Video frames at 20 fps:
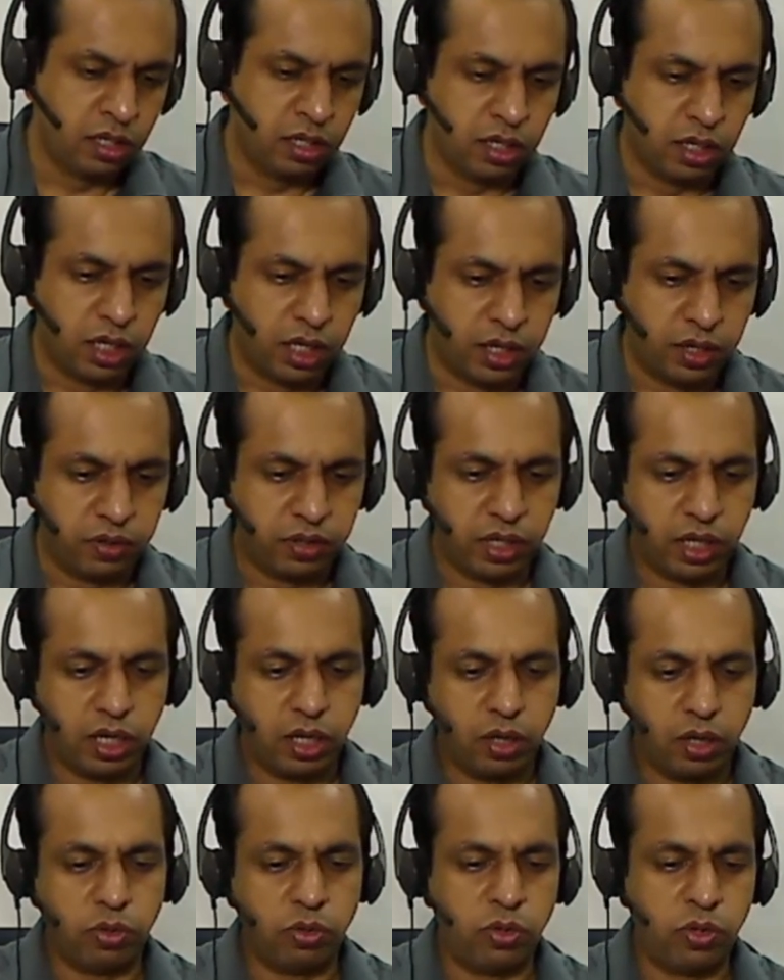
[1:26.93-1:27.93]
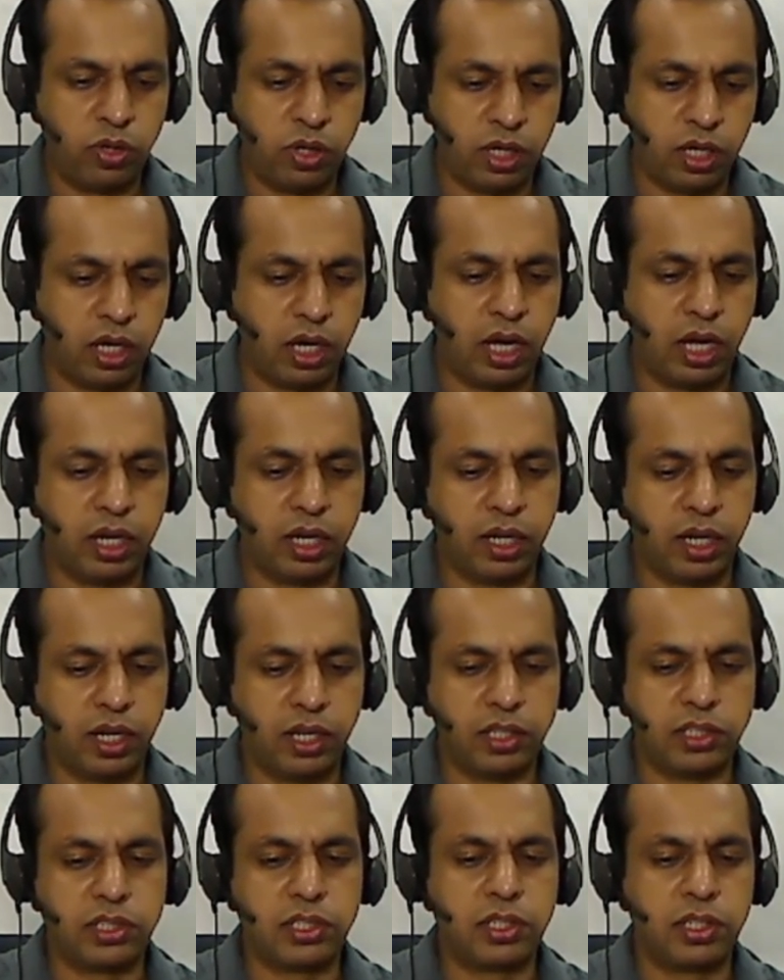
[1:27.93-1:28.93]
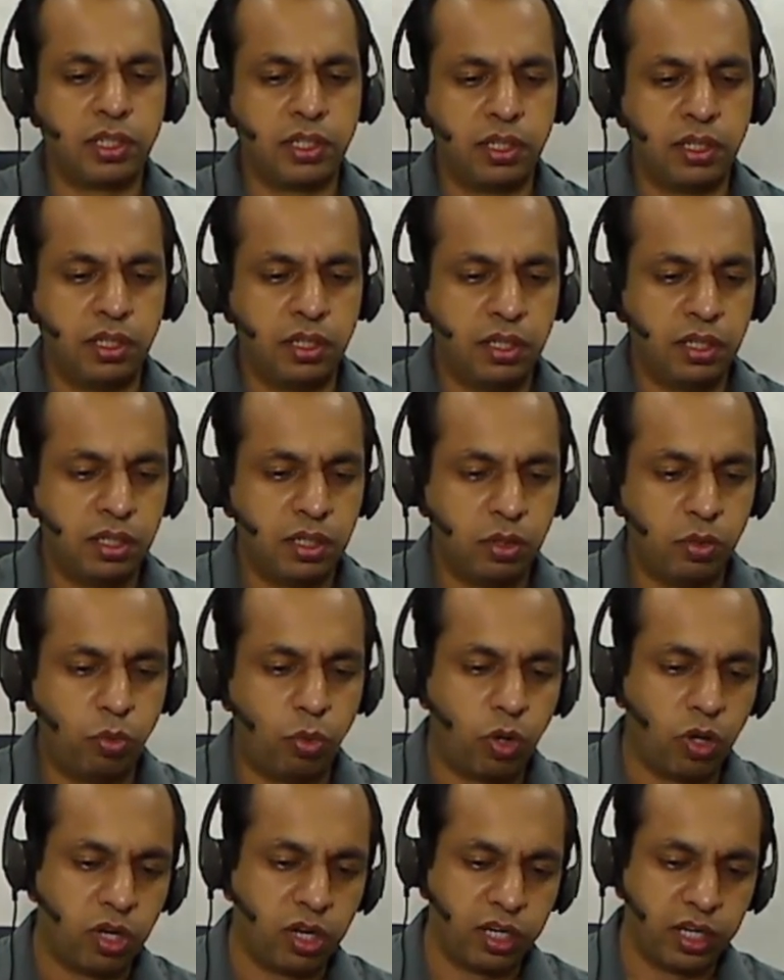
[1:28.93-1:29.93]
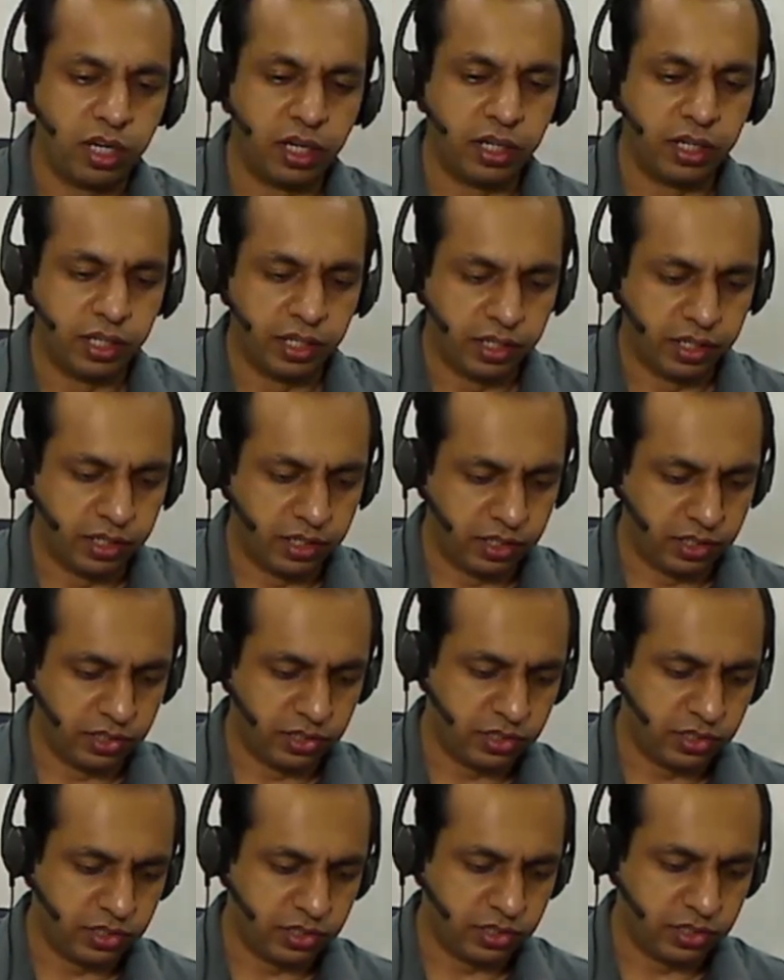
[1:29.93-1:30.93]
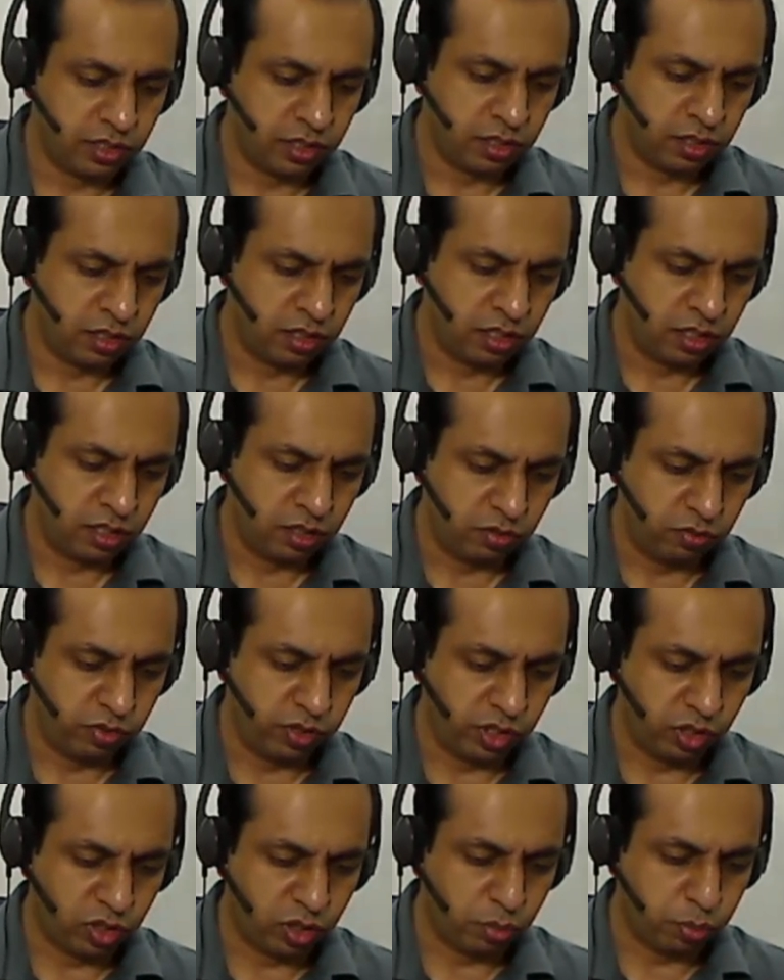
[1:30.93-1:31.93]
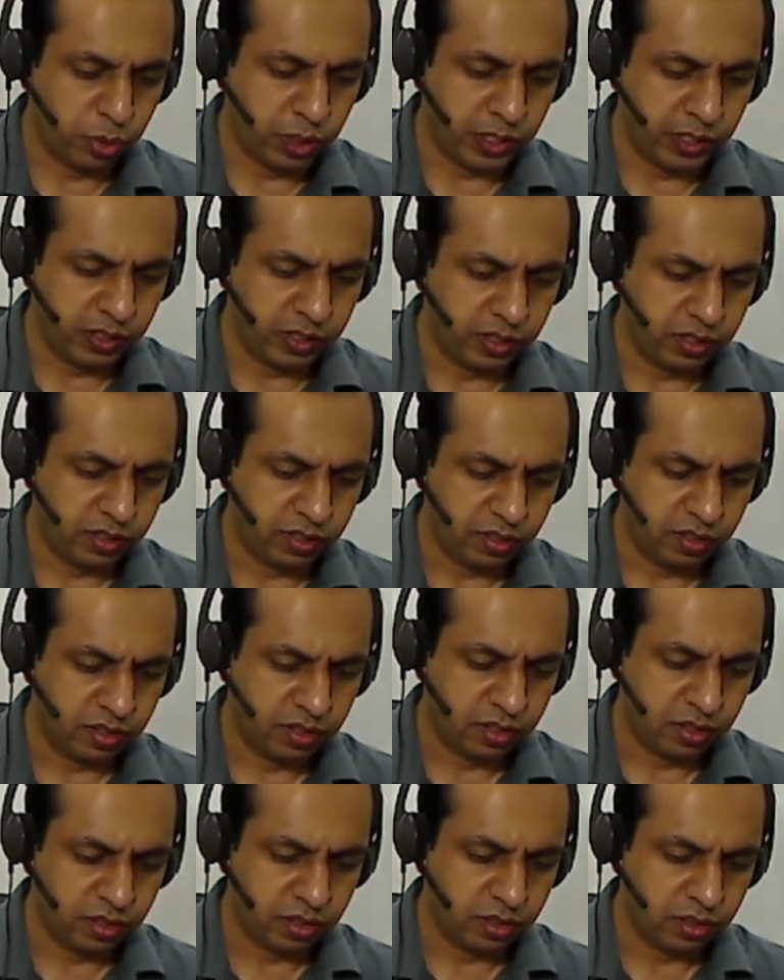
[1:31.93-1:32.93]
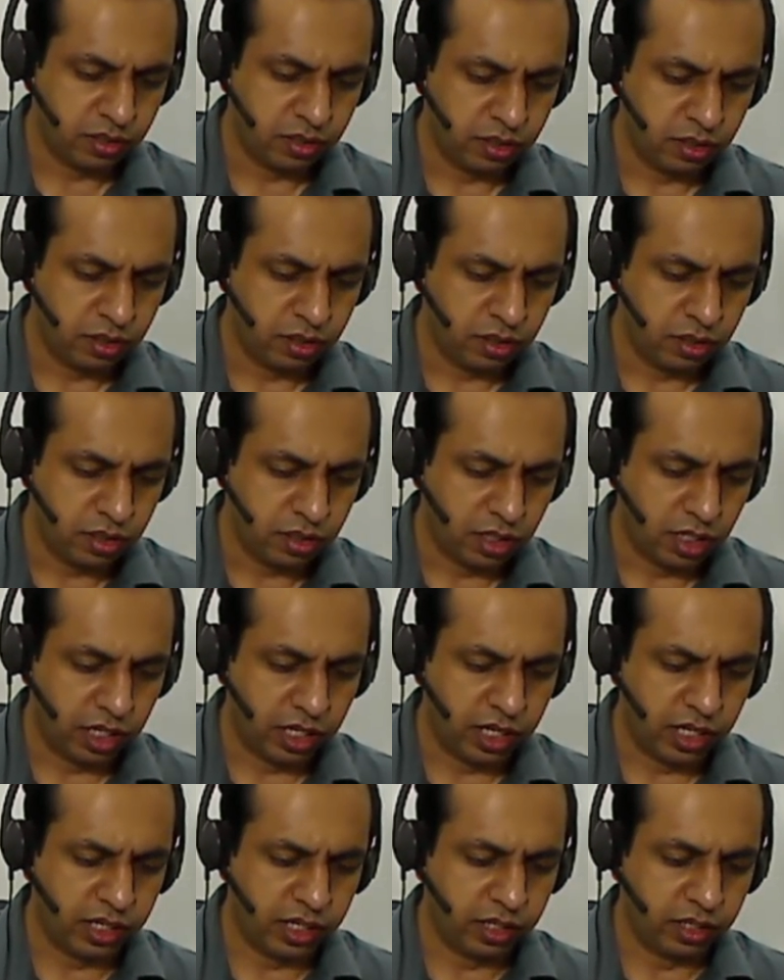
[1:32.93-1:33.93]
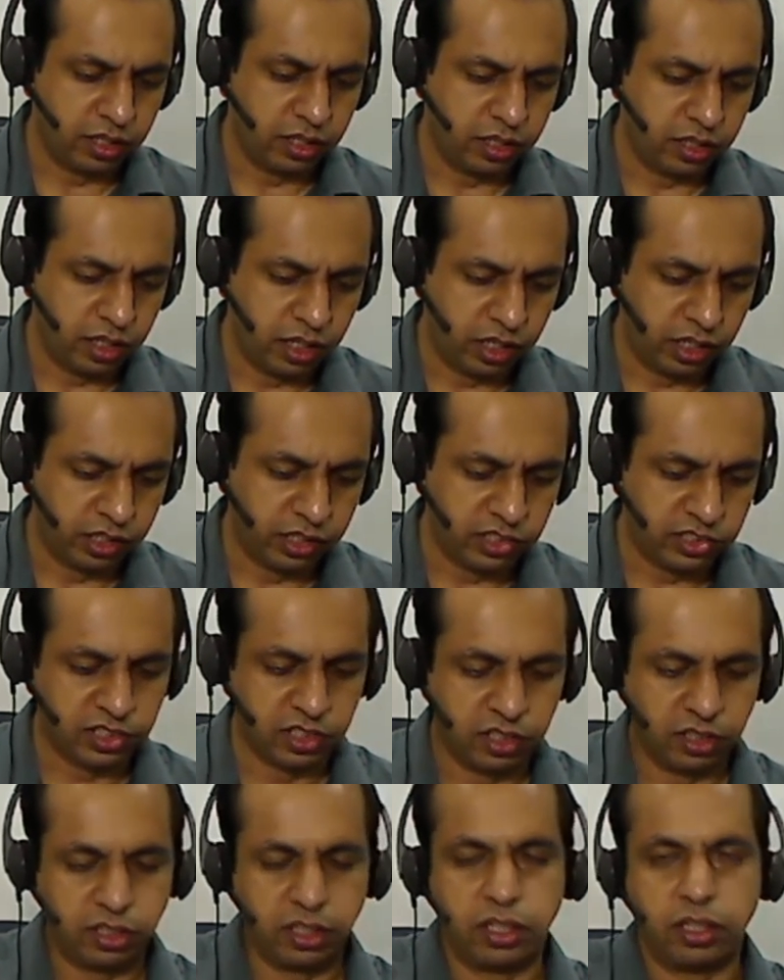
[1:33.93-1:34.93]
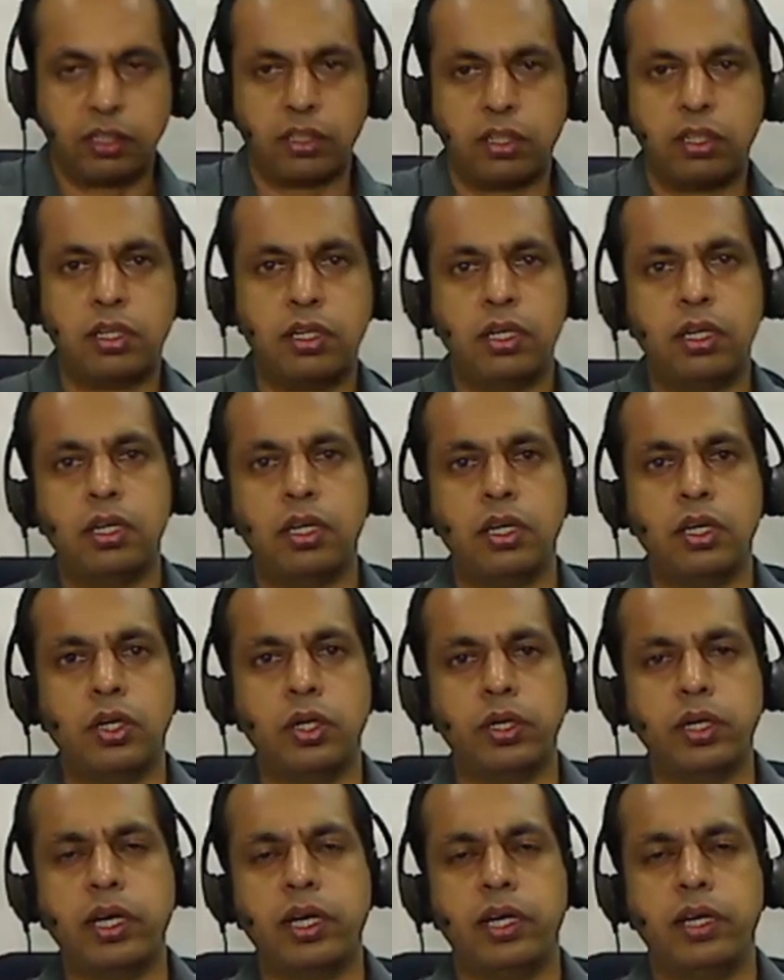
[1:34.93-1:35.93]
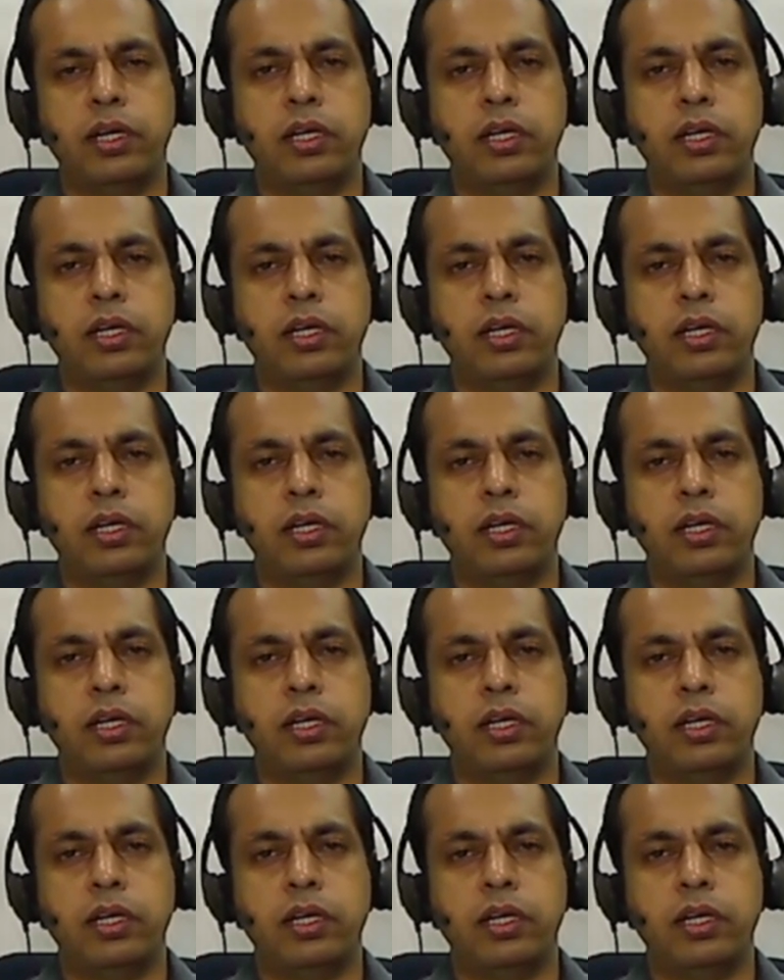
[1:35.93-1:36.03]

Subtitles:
and you can now analyze what really is V0 by II in this circuit. Okay,